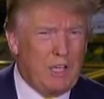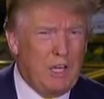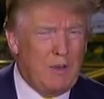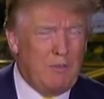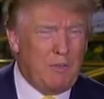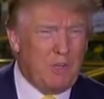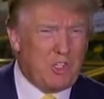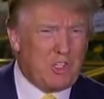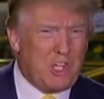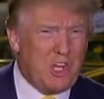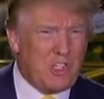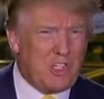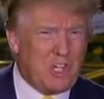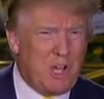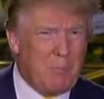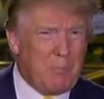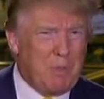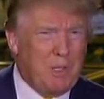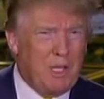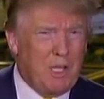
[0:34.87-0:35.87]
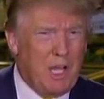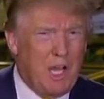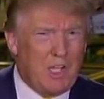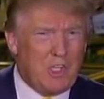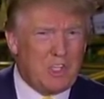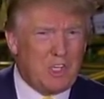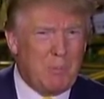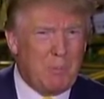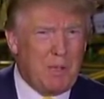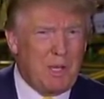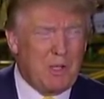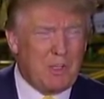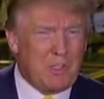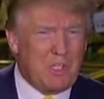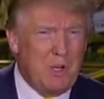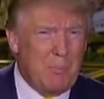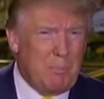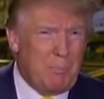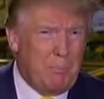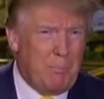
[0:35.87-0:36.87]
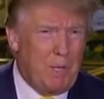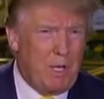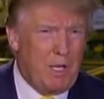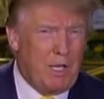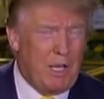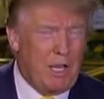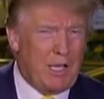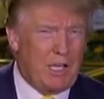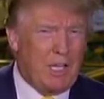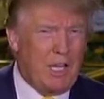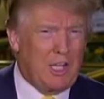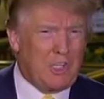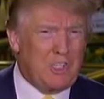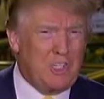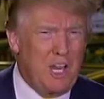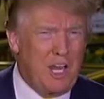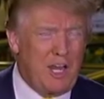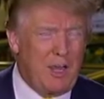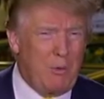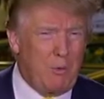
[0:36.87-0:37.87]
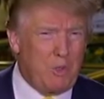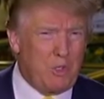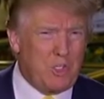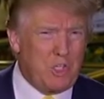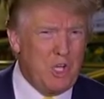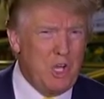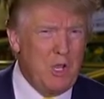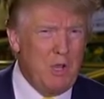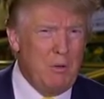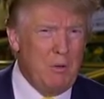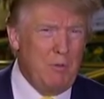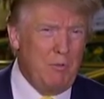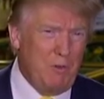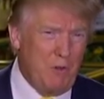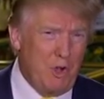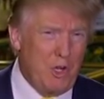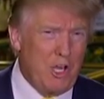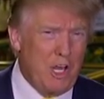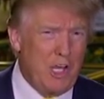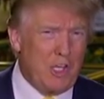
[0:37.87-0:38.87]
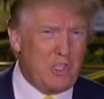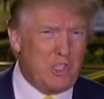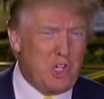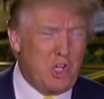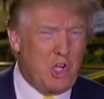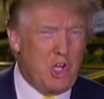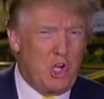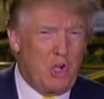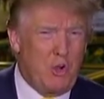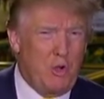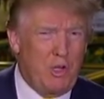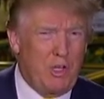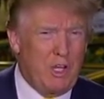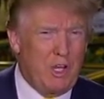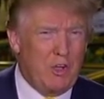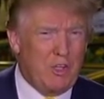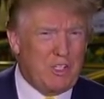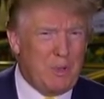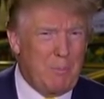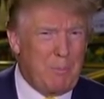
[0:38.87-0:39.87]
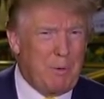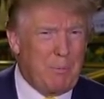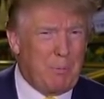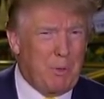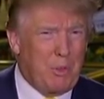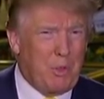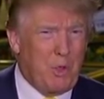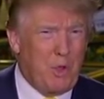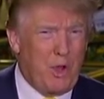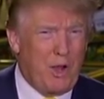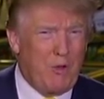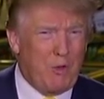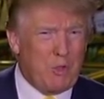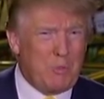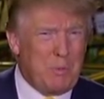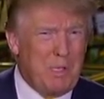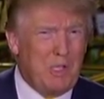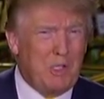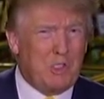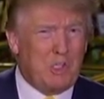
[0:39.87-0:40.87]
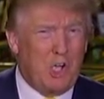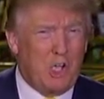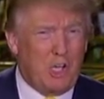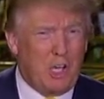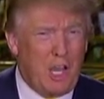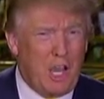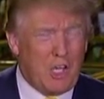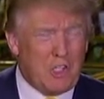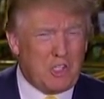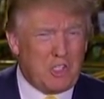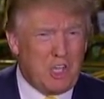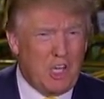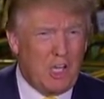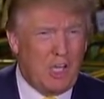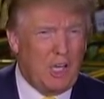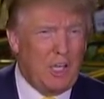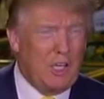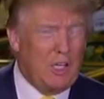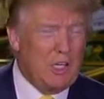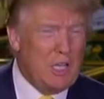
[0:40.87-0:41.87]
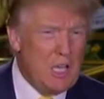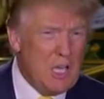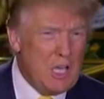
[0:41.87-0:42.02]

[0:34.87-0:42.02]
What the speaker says: And if you say something nice about somebody, like last night I was very nice to her, and, some people thought I was being sarcastic and,